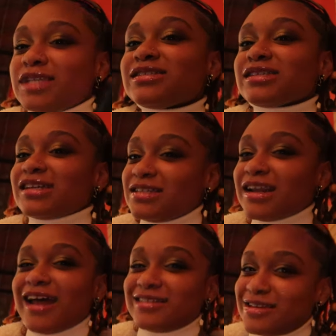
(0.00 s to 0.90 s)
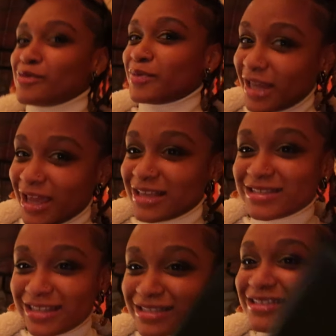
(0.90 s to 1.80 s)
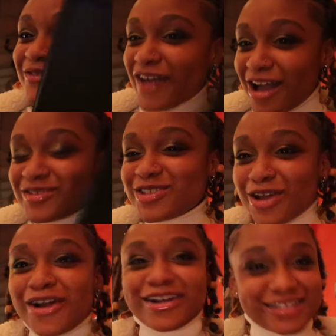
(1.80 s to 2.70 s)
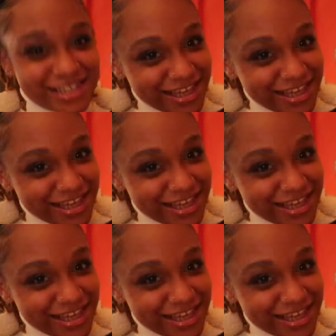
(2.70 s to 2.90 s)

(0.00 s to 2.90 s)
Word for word: this is a 10 out of 10 place. These are five stars,